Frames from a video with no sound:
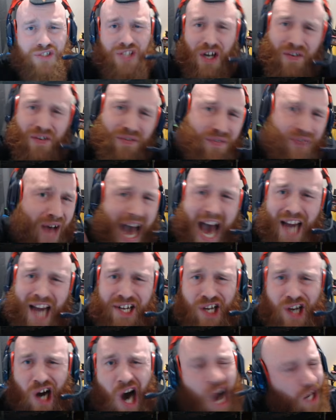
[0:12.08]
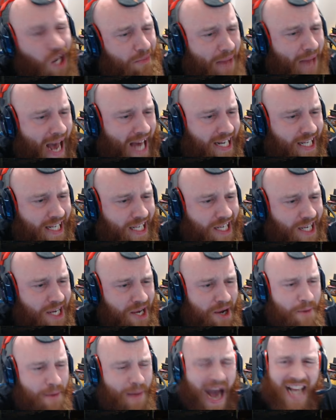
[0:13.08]
the Fat Cog Bandit,
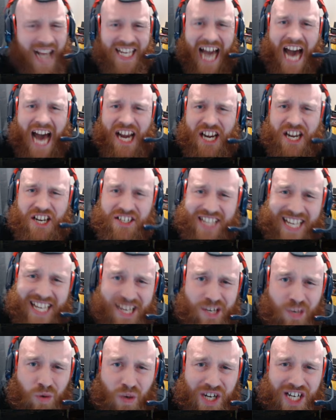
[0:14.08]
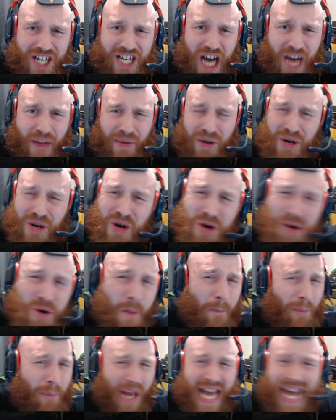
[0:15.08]
back at it again with another
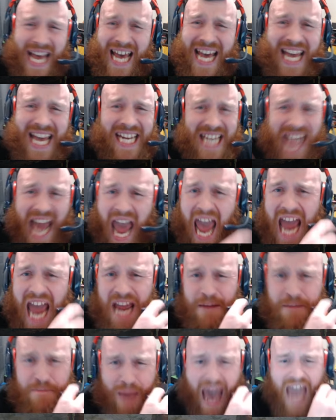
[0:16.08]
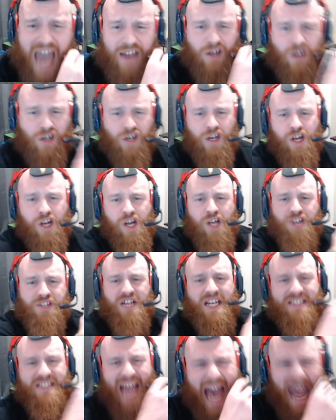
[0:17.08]
big name banger.
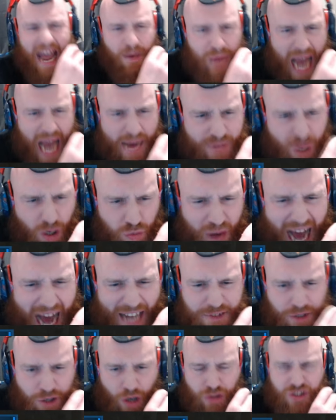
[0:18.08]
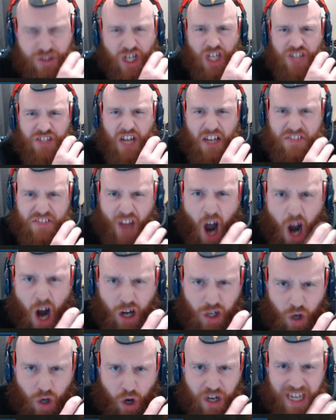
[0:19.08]
Today we have Eratros, the Dark
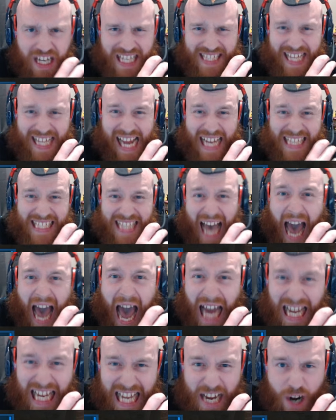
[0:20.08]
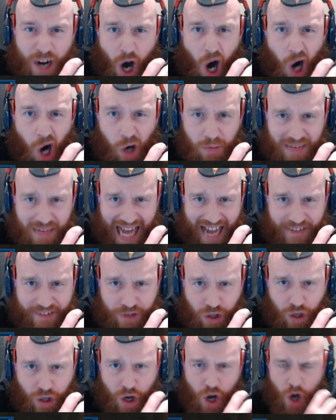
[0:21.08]
Lord, the Italian
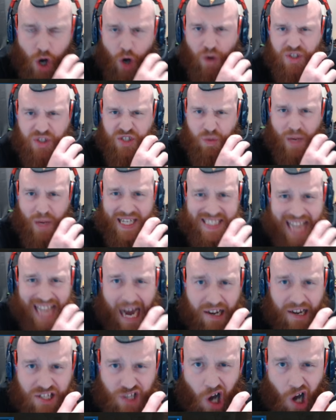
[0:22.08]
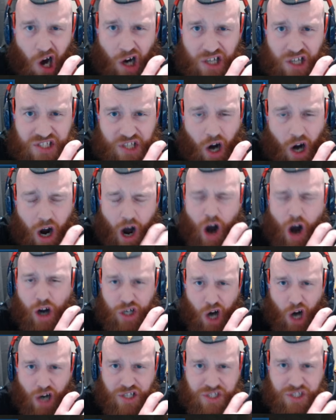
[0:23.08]
Homelander, who switched out his Oscar
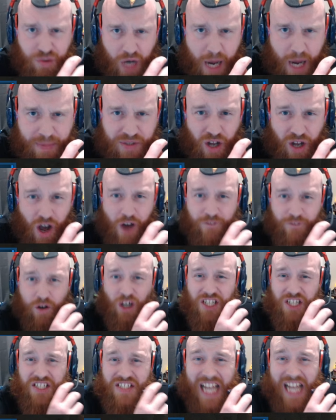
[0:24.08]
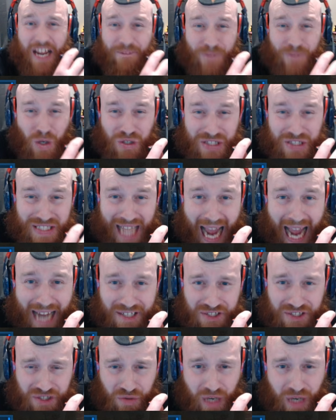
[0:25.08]
Orgard scripts for Sifu
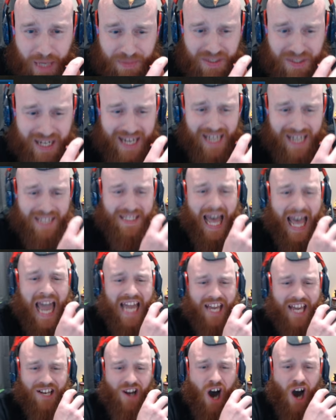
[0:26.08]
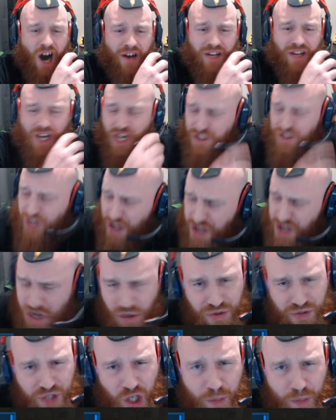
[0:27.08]
Stance scripts, taking on the
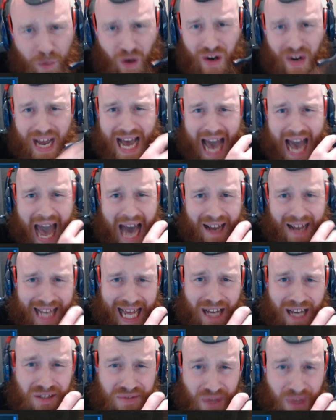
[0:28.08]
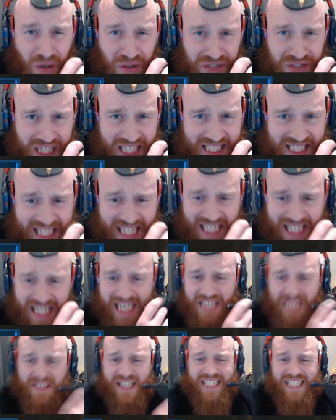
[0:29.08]
YouTuber LLDeuce.
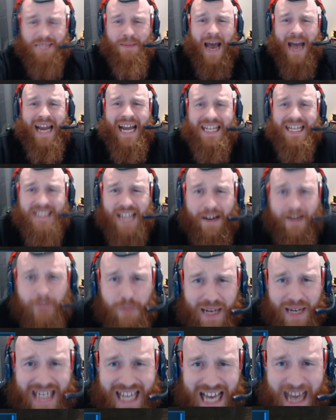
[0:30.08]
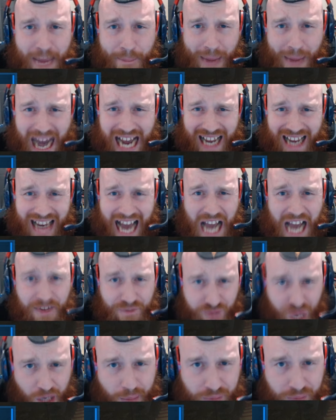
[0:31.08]
This man has never been hit by a light
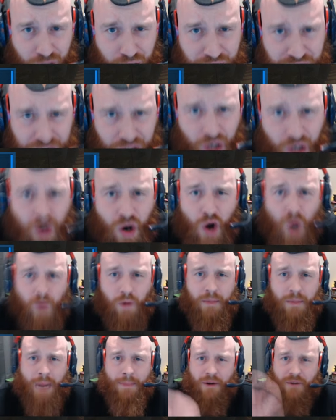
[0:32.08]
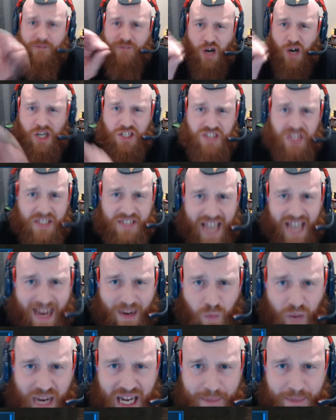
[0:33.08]
from neutral. Remember, first to
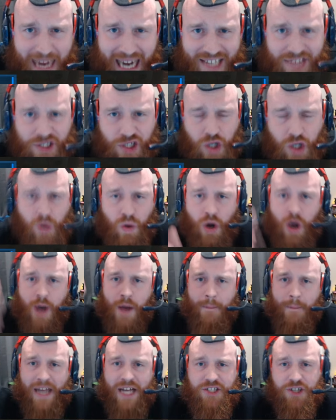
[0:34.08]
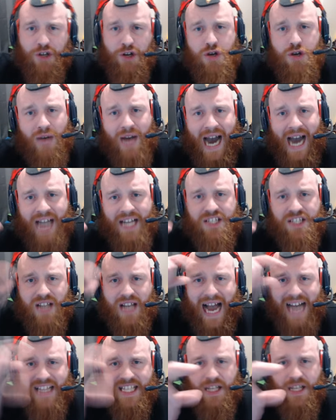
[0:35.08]
10, win by 2. Make sure you guys
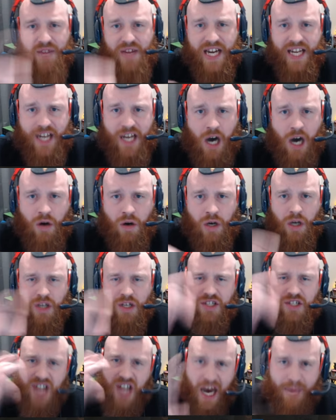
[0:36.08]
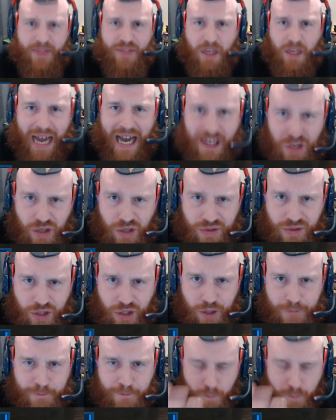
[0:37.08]
like the video, sub to my YouTube,